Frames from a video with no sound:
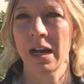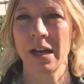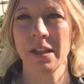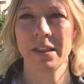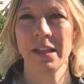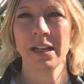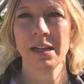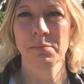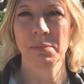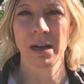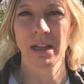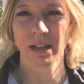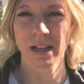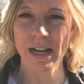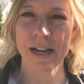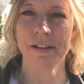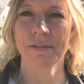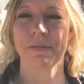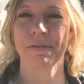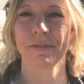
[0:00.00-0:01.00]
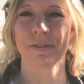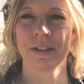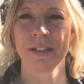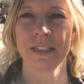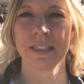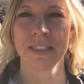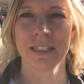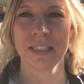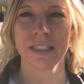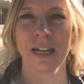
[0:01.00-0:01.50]
I think, in my life.
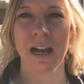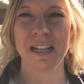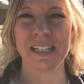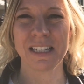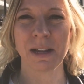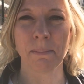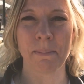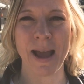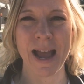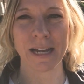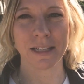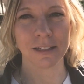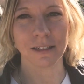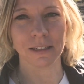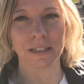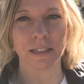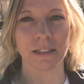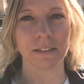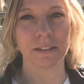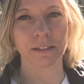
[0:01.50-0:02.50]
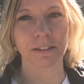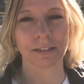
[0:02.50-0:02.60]
It's immaculate.